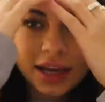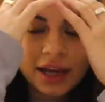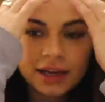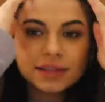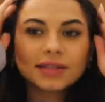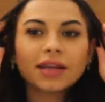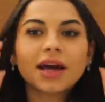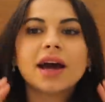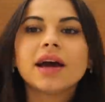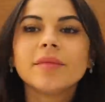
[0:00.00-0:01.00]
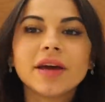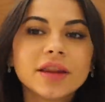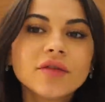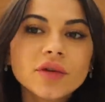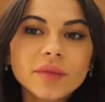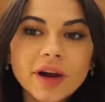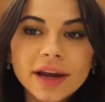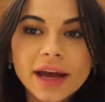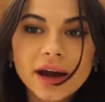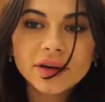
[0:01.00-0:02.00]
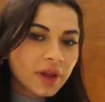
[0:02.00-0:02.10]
Hey guys, I'm in the room right now.